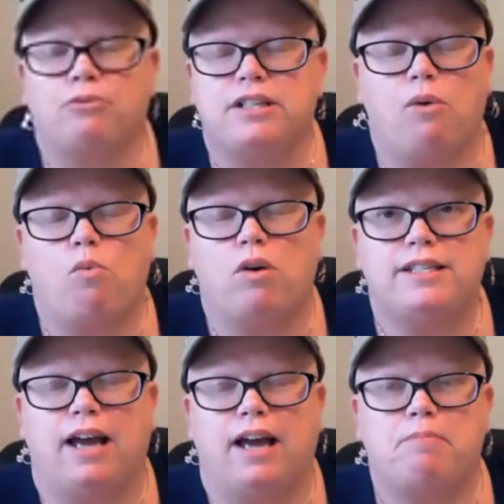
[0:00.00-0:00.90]
not one
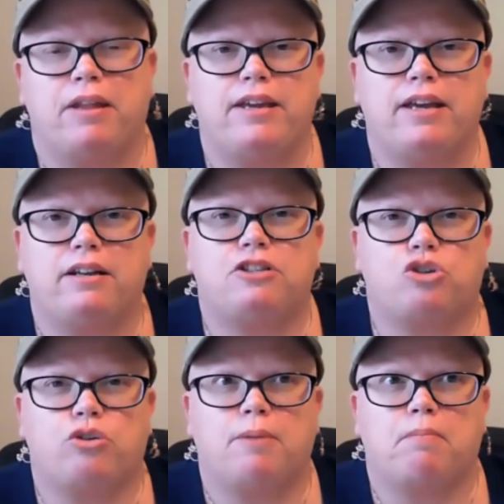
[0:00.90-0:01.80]
time by the end of the
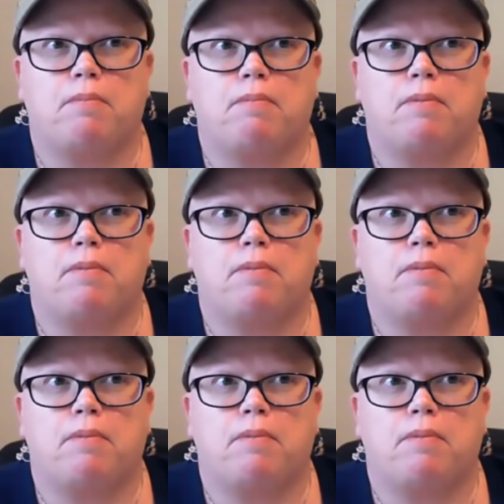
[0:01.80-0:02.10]
trip